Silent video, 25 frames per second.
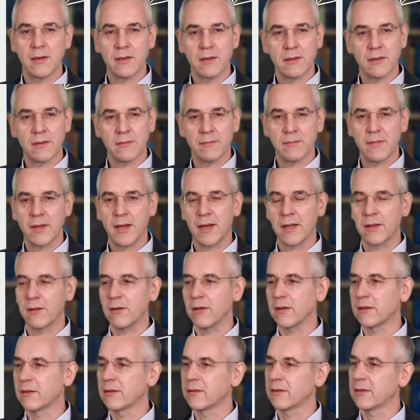um, are
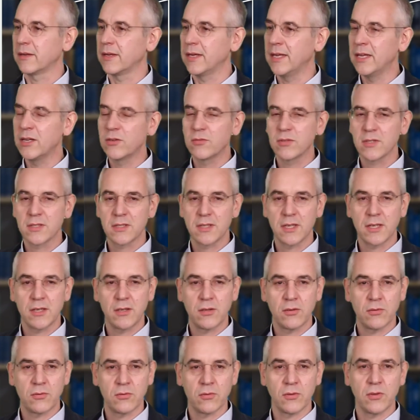not interesting
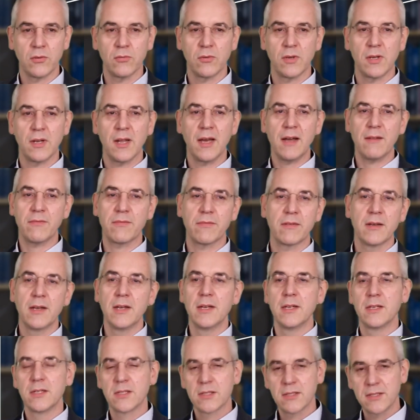to you enough,
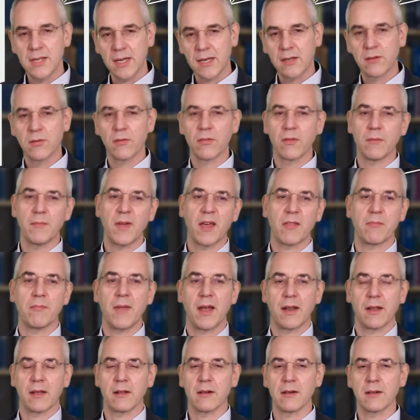stick to the
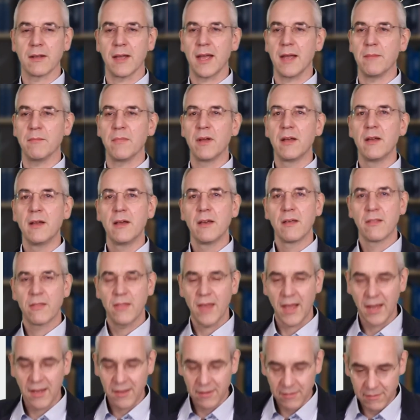mathematical game.
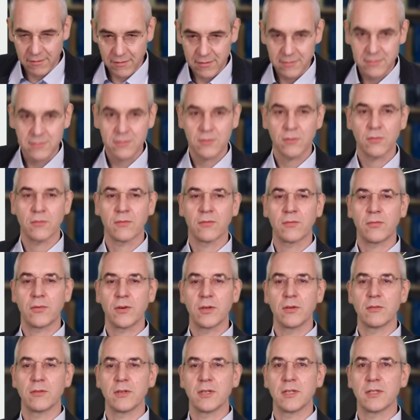Thanks to,
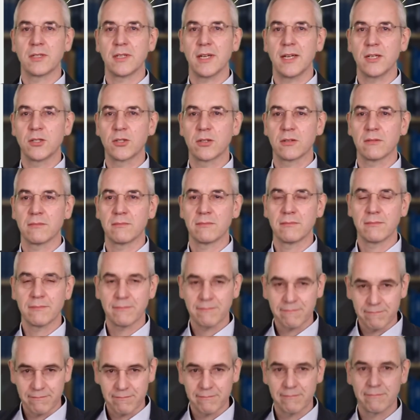for your attention.
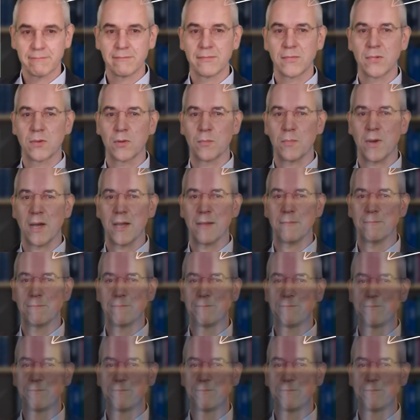Goodbye.